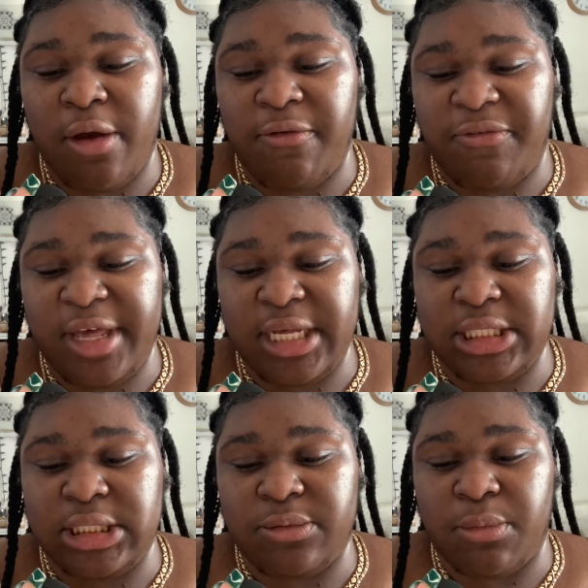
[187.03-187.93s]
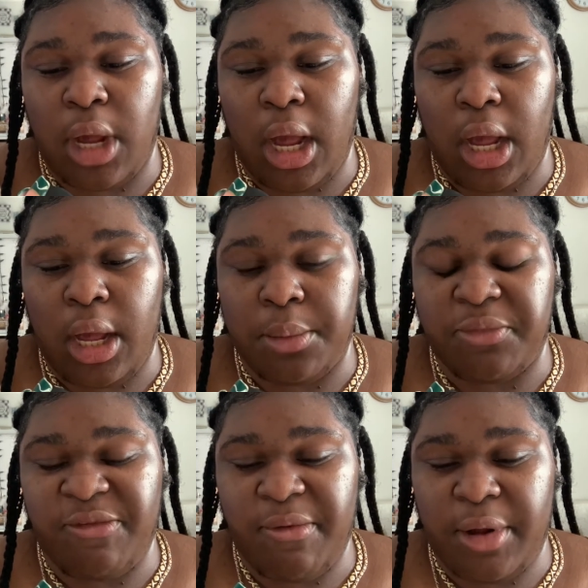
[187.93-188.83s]
Fix
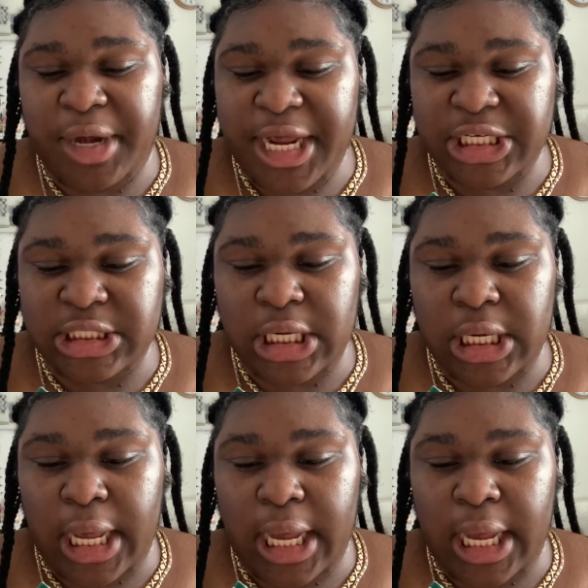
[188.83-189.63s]
foundation